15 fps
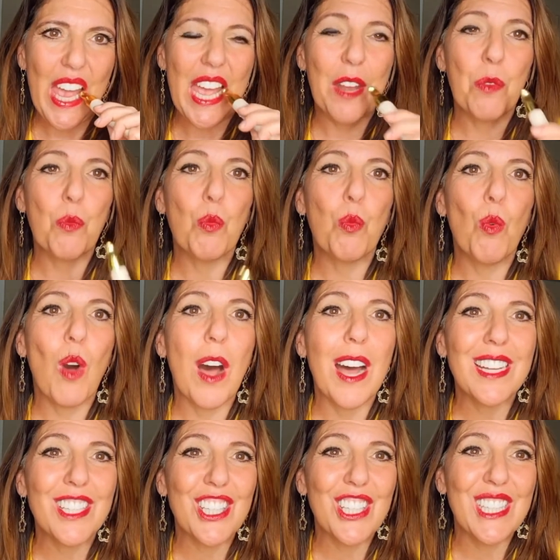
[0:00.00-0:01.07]
and
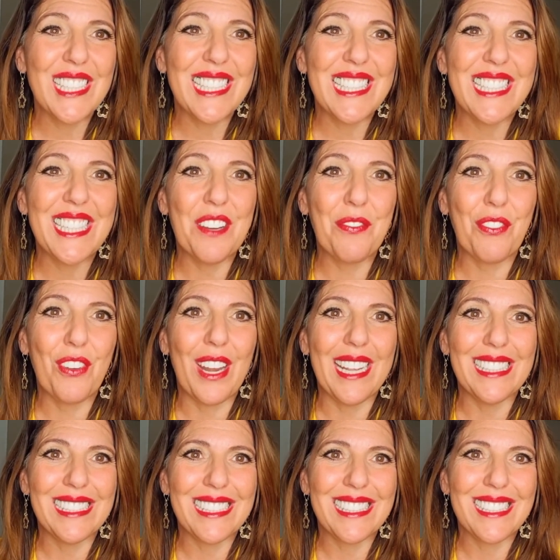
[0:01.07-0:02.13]
watch the
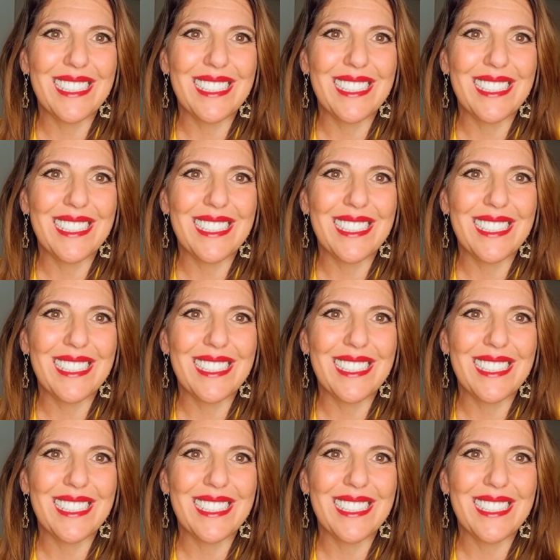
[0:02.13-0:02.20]
difference.